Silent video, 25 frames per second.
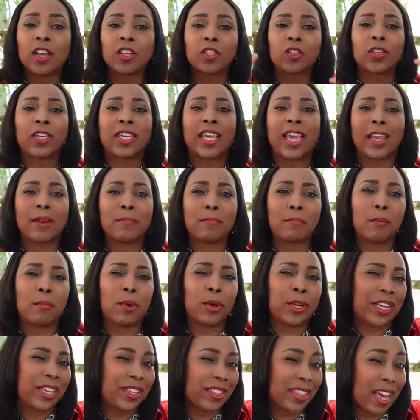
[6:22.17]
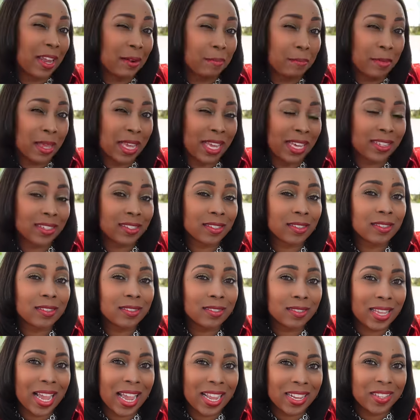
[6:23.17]
to get money that makes
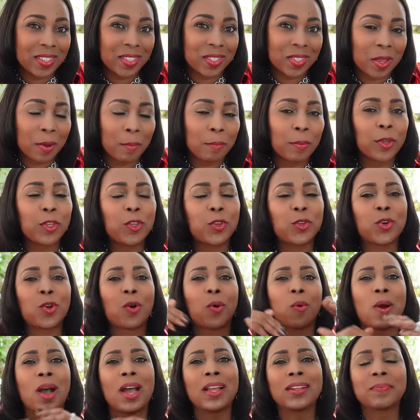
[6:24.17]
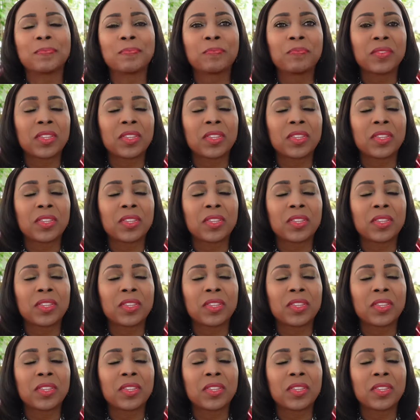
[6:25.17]
sense. But you know what?